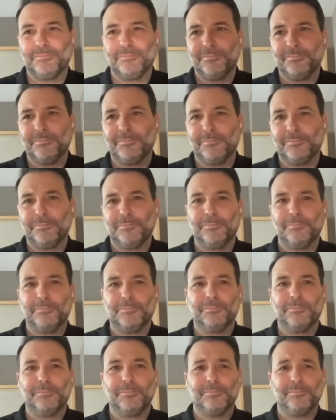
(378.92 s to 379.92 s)

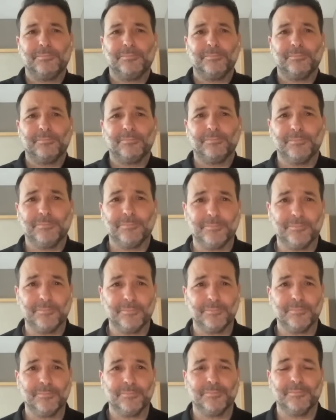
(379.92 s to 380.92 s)

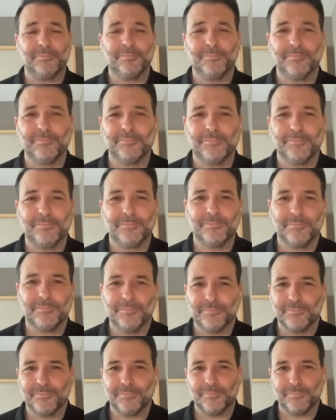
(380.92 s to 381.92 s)

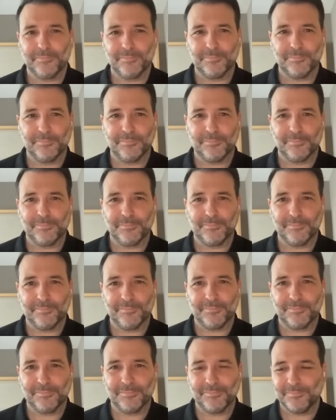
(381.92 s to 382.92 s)

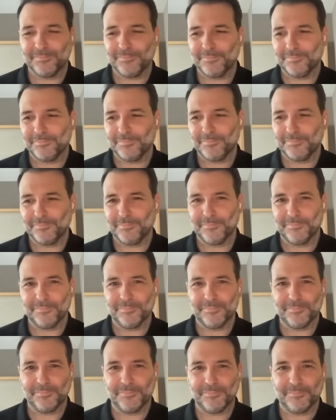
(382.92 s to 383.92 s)

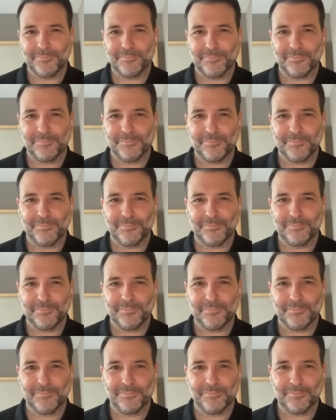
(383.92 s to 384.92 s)

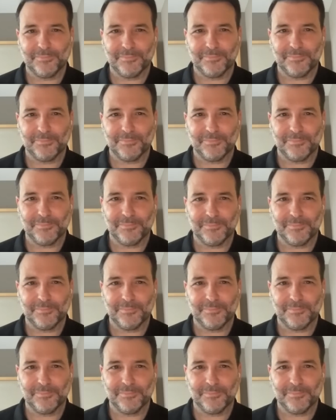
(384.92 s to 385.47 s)
The person shown says nothing.